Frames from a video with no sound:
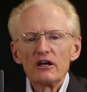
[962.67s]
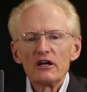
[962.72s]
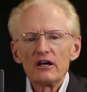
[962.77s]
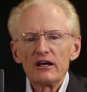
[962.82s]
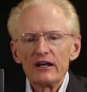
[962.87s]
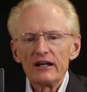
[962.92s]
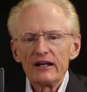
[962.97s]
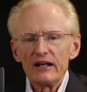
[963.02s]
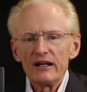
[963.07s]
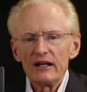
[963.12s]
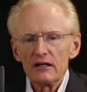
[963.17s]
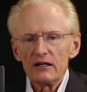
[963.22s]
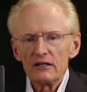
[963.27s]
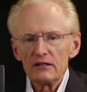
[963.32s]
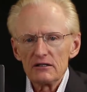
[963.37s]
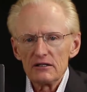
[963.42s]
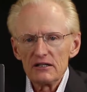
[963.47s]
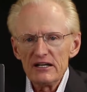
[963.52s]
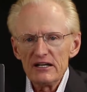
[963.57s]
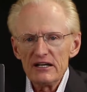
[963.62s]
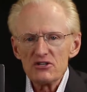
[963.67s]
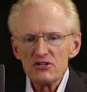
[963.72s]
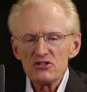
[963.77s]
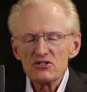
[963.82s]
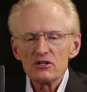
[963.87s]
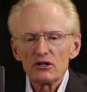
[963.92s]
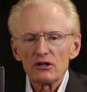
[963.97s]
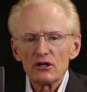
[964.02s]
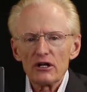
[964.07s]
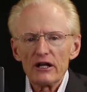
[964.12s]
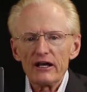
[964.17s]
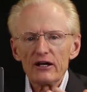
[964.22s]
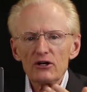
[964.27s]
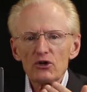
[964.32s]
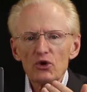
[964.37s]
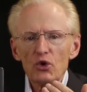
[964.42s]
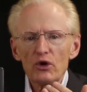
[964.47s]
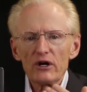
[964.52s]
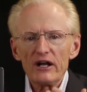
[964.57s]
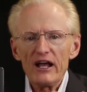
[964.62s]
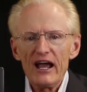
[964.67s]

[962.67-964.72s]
And in a lease, the landlord